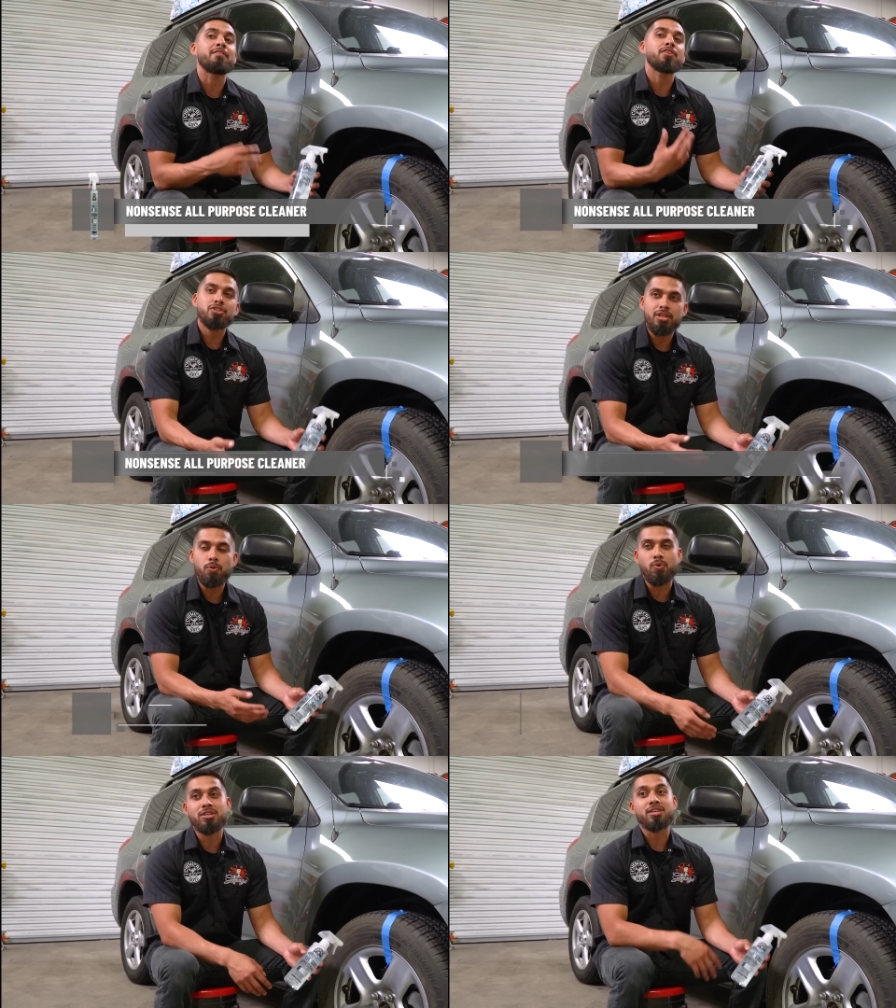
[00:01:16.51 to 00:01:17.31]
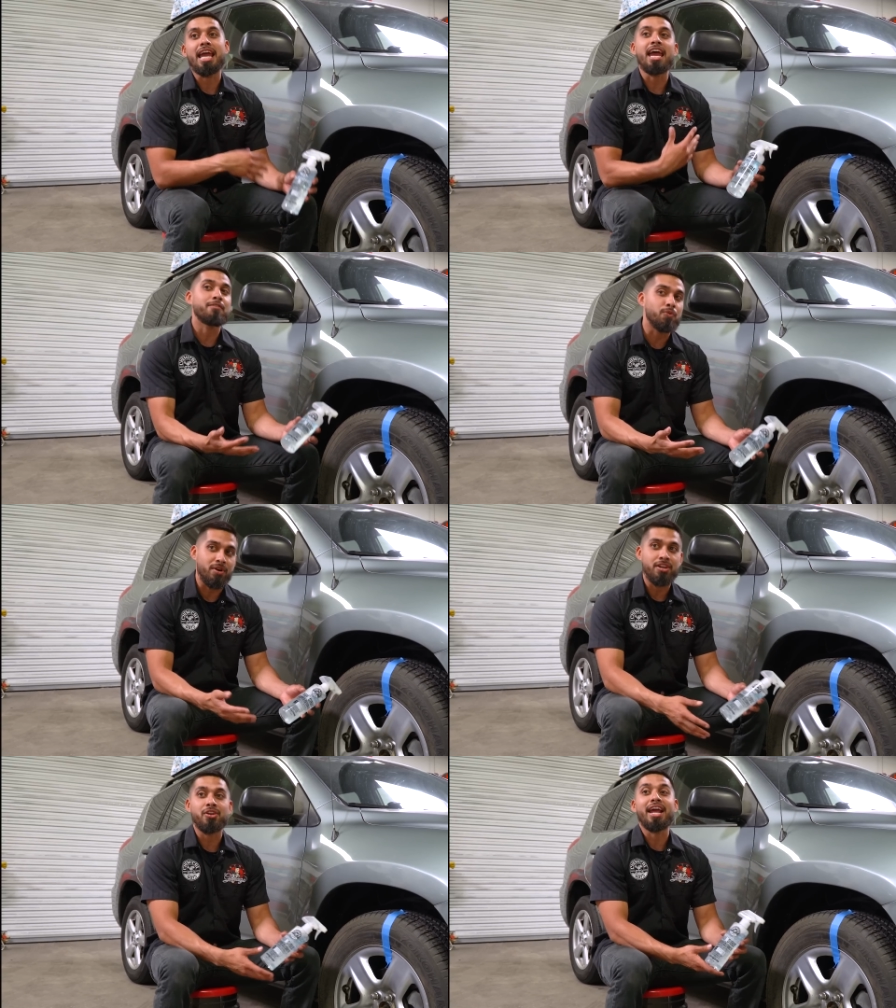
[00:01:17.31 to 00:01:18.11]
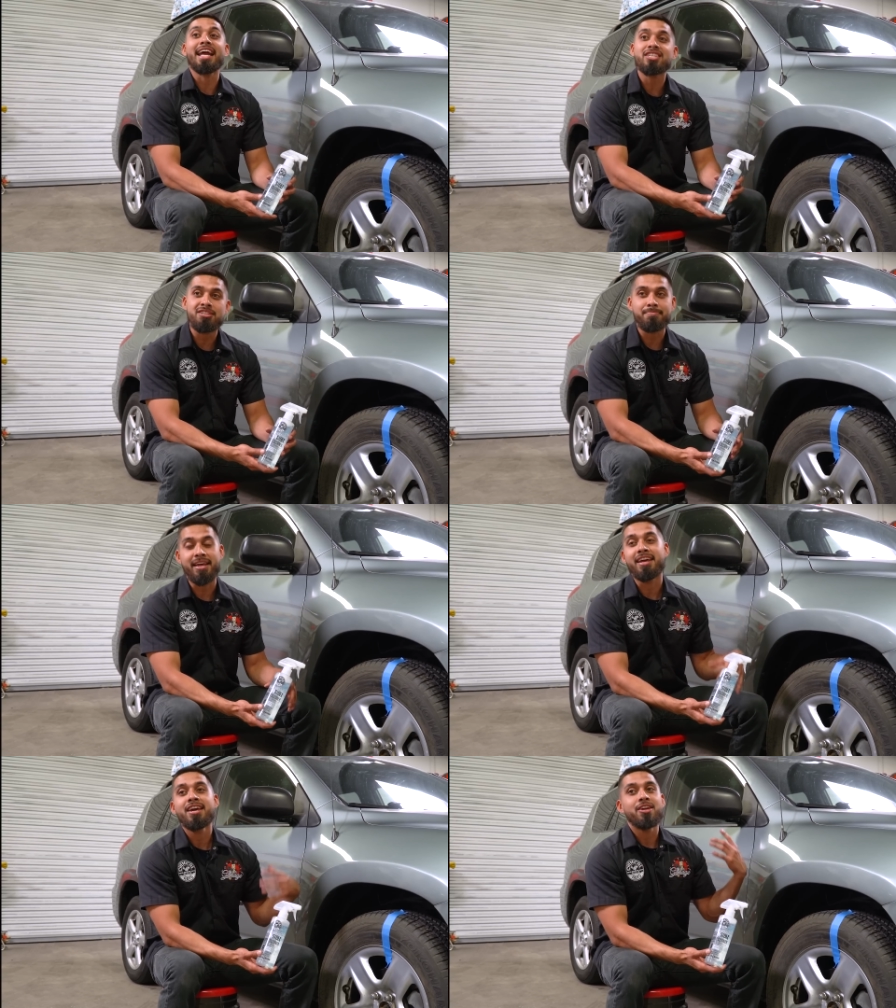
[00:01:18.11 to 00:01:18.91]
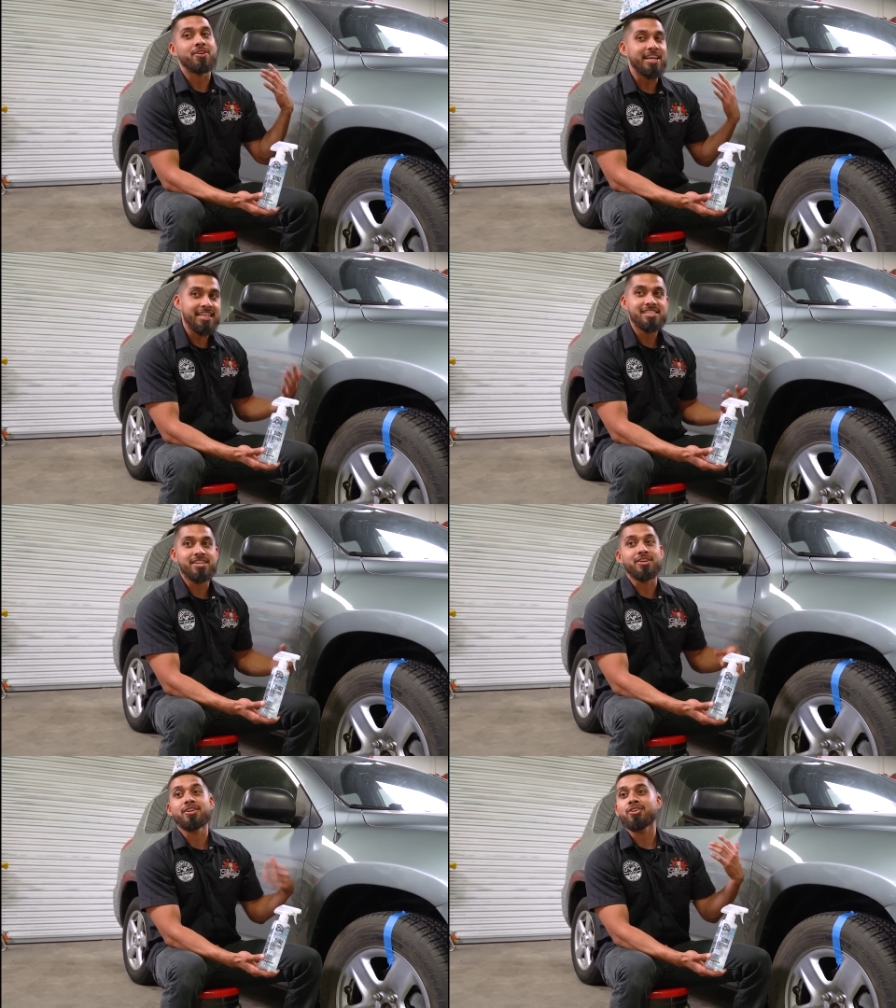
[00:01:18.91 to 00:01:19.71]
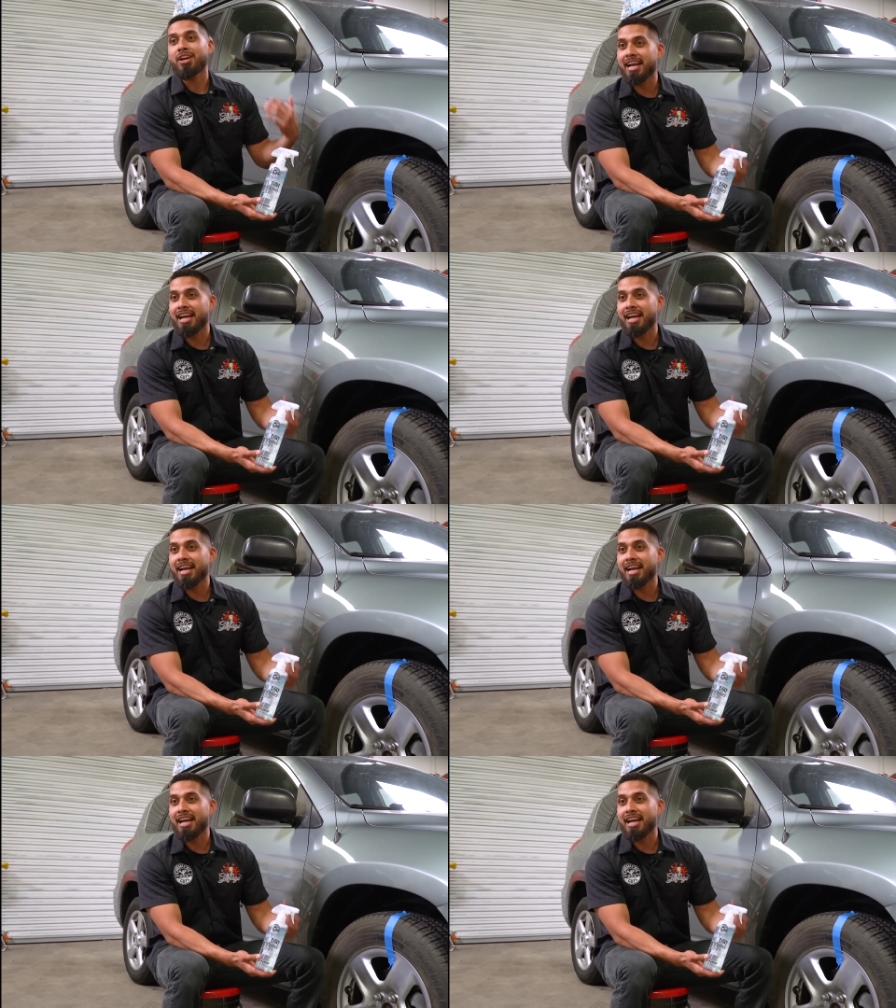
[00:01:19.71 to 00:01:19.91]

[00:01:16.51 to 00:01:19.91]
that virtually works everywhere, your engine bay, your interior, your